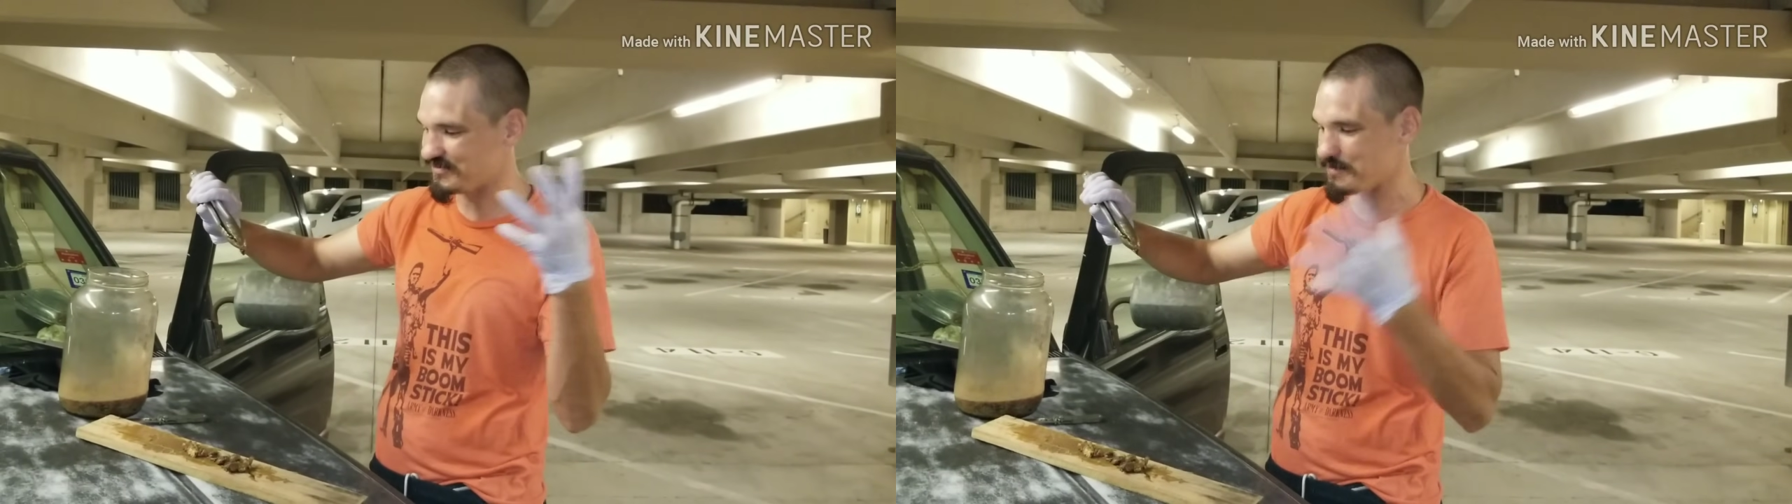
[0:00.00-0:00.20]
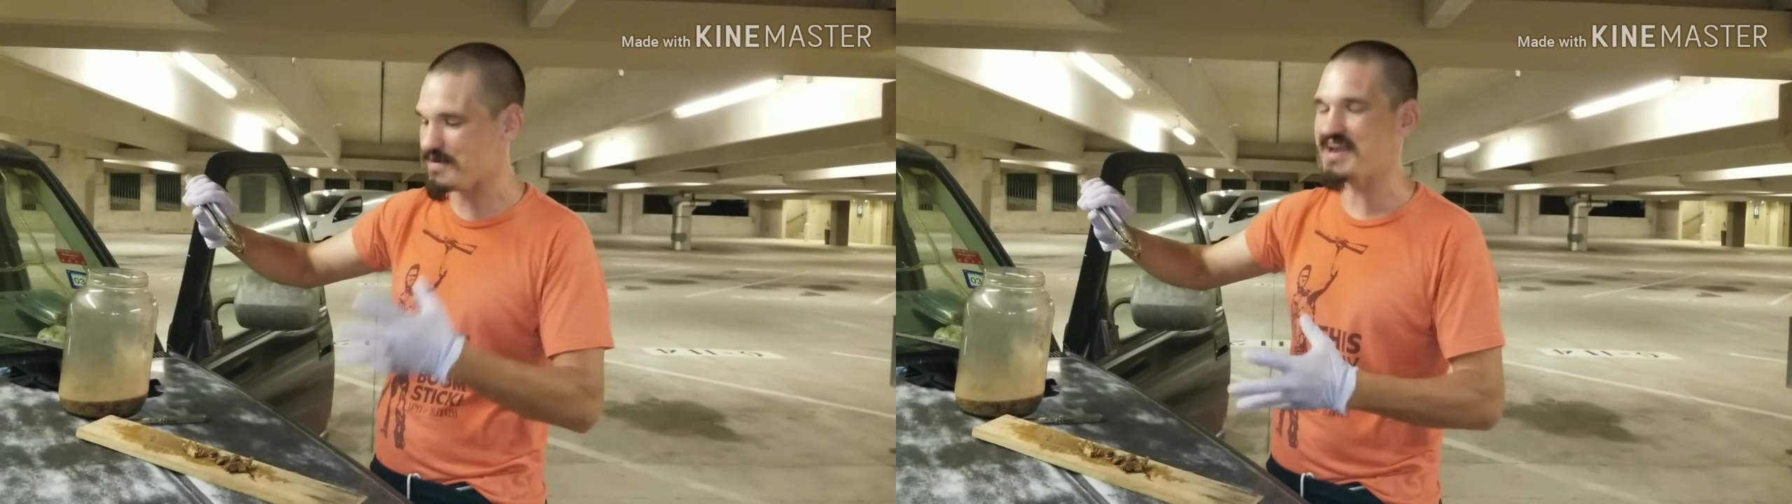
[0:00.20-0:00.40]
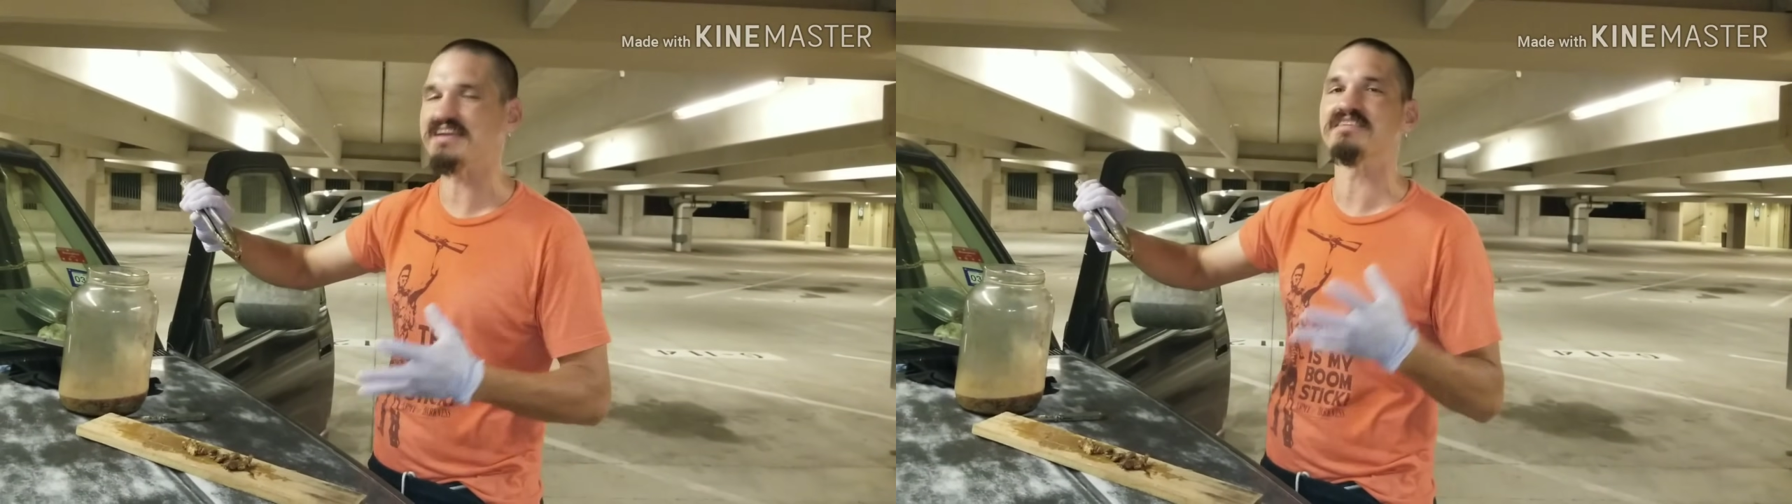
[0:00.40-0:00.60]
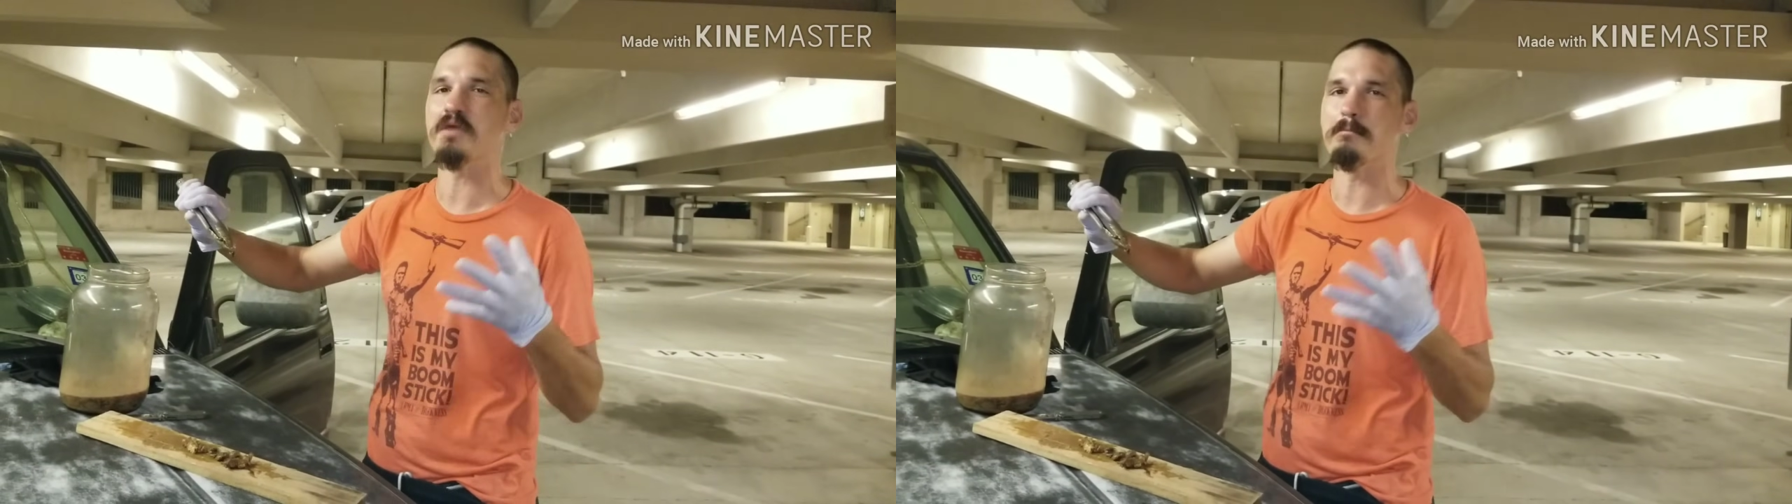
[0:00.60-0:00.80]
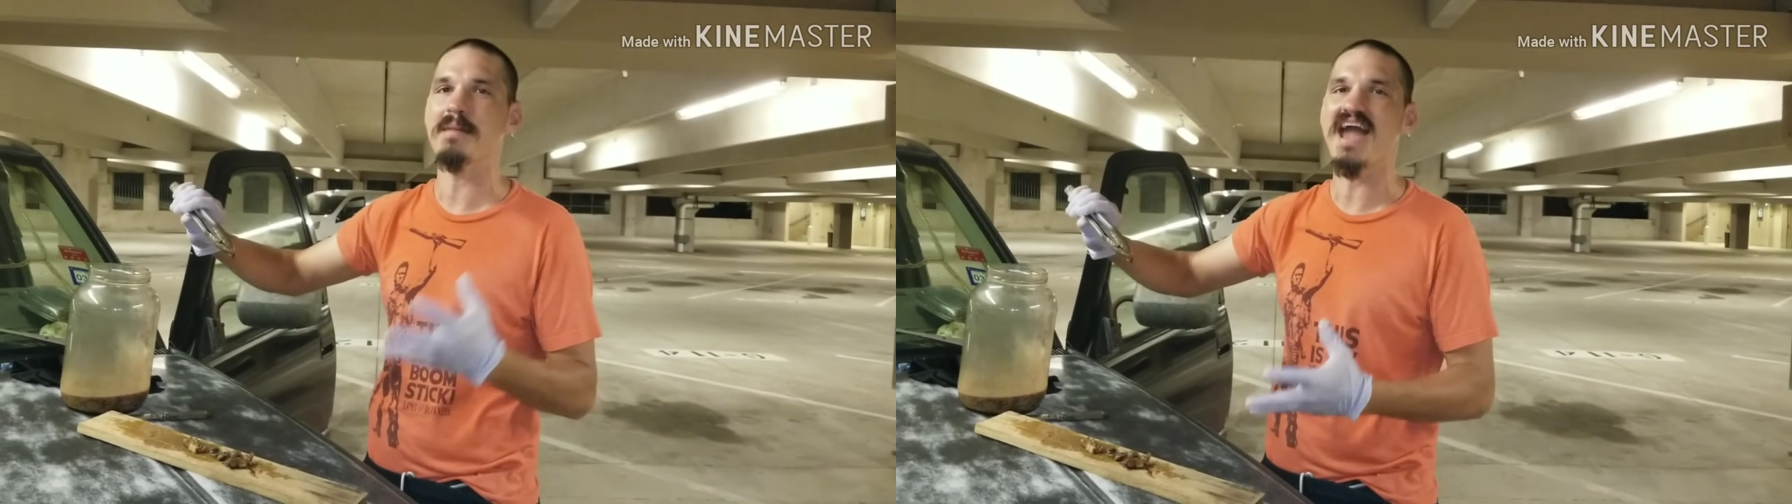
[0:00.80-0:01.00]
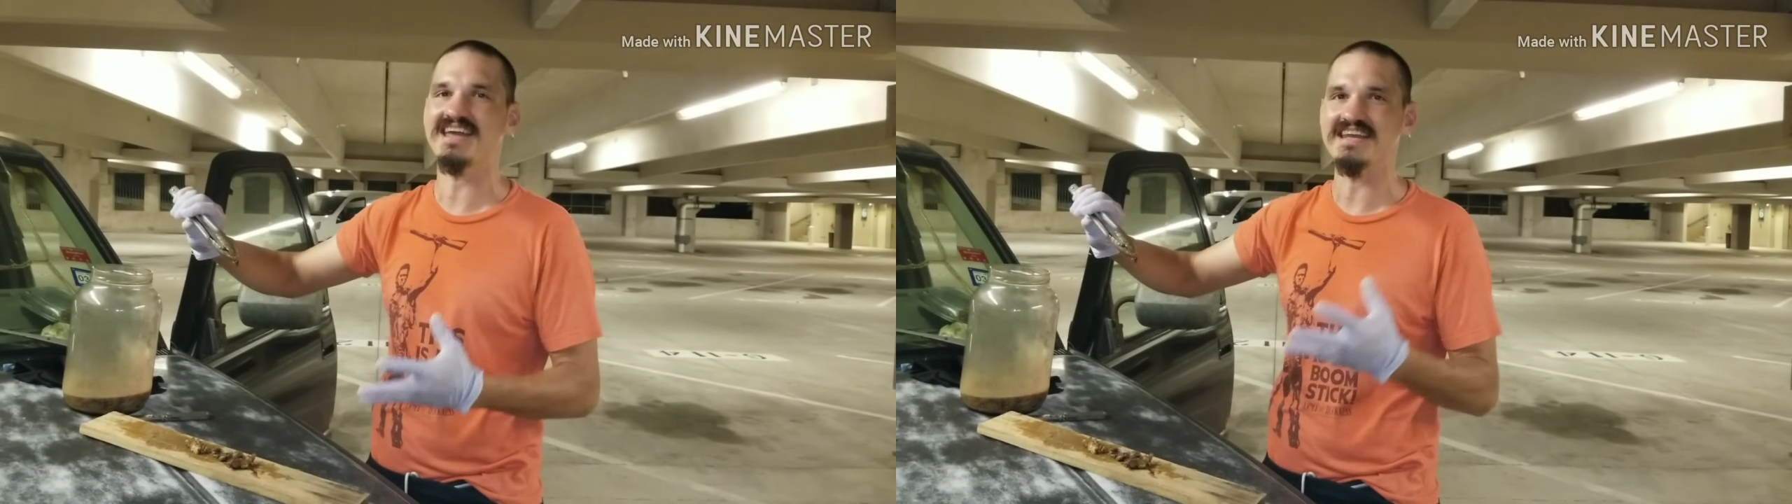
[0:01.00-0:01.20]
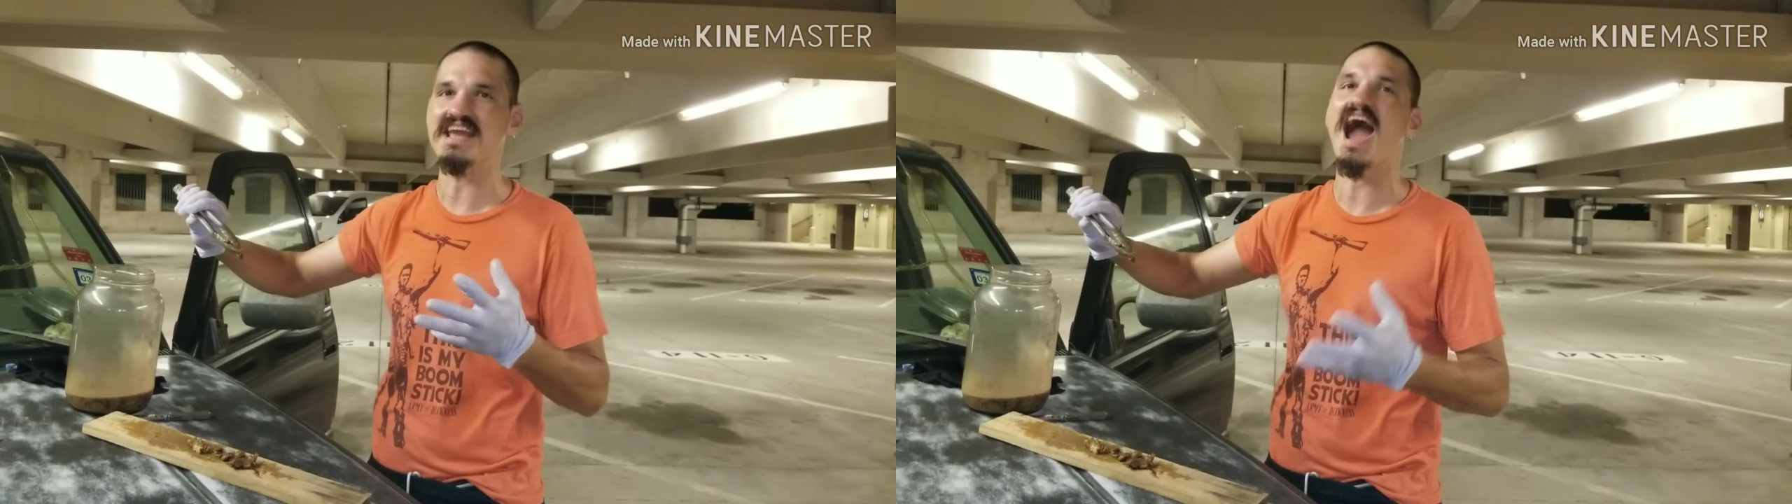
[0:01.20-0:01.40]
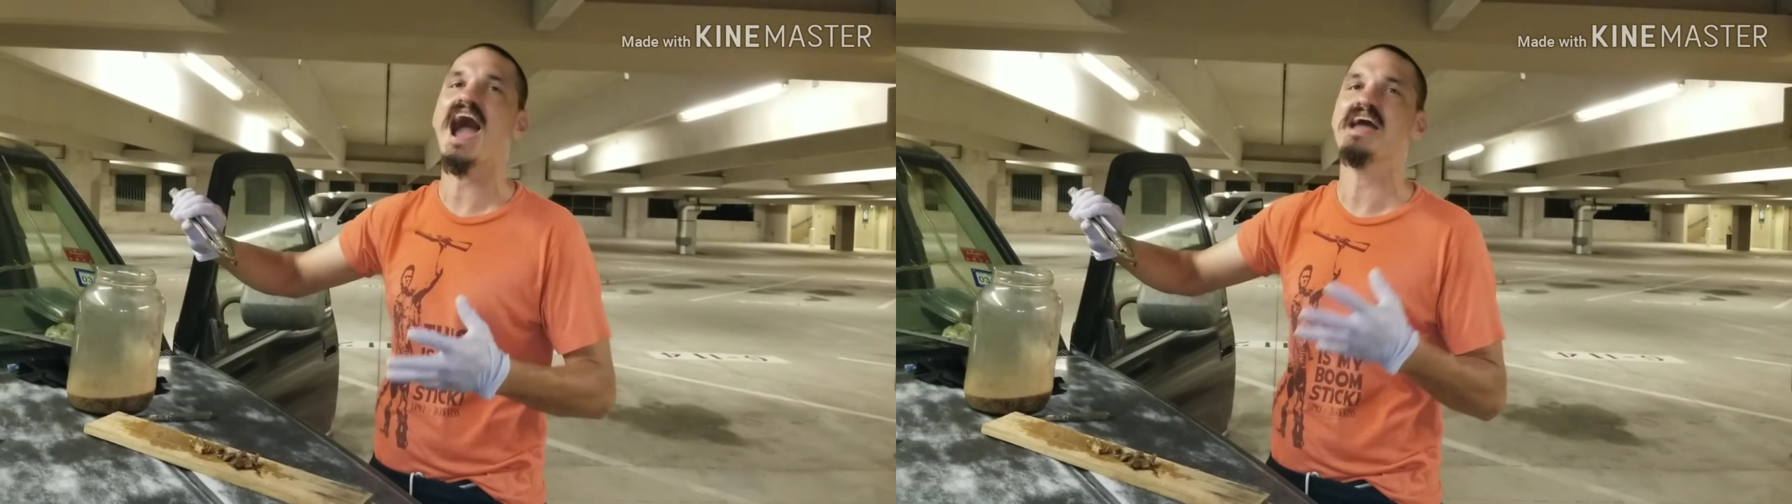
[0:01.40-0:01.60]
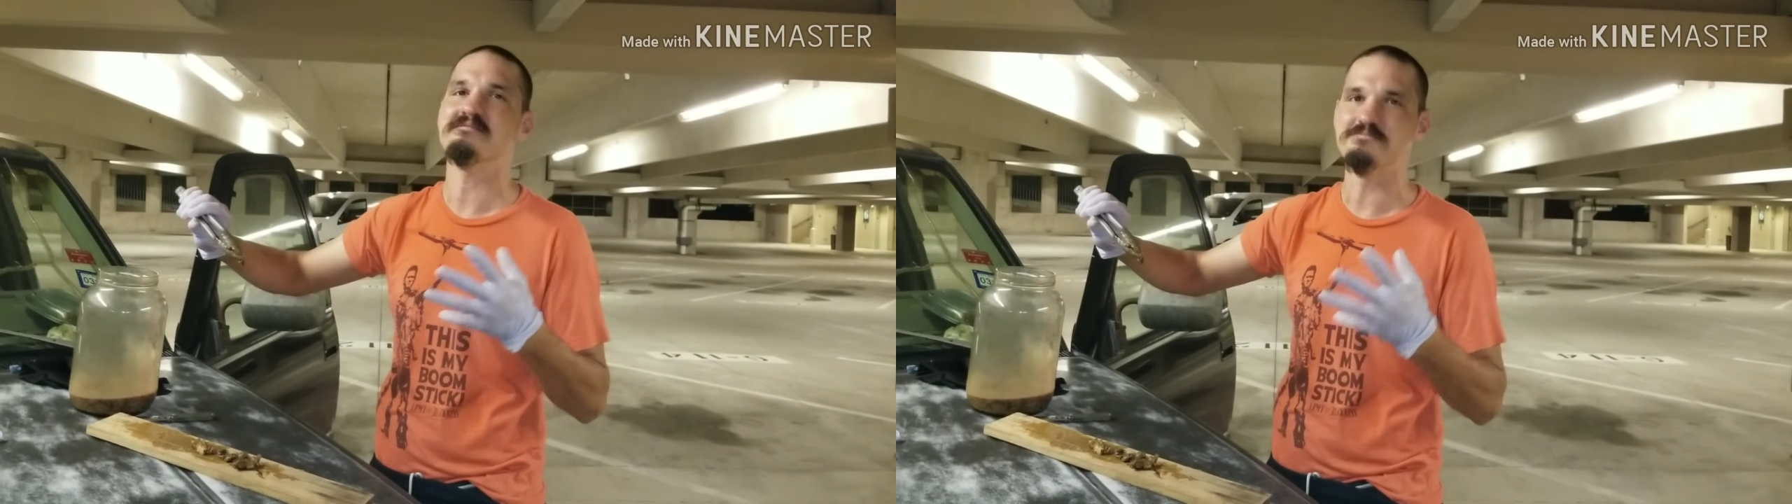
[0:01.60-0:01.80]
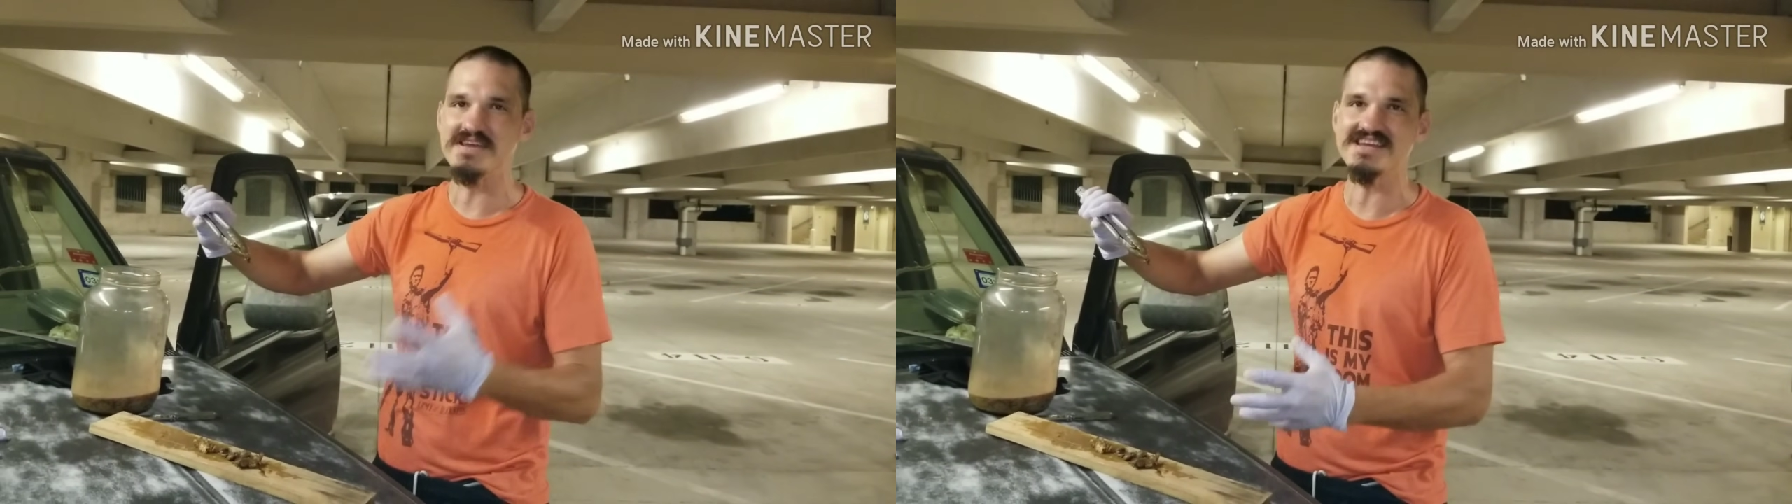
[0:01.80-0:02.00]
to make the maggoty high
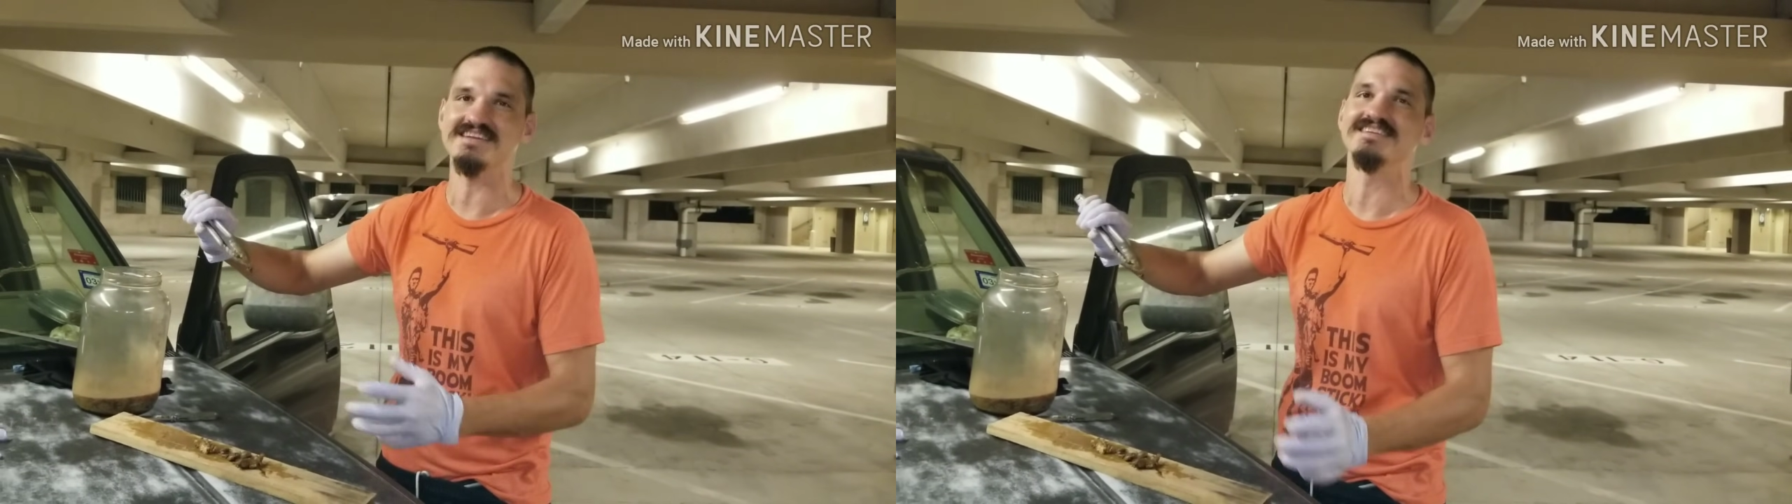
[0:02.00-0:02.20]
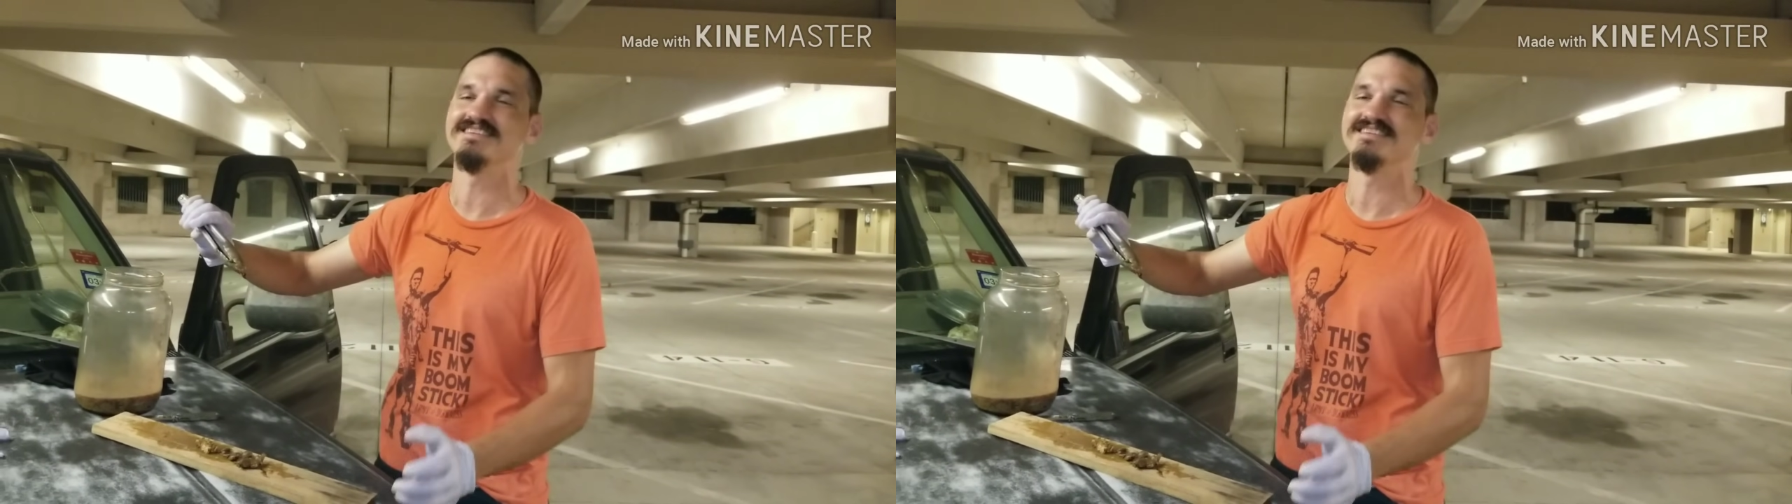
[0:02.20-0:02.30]
meat.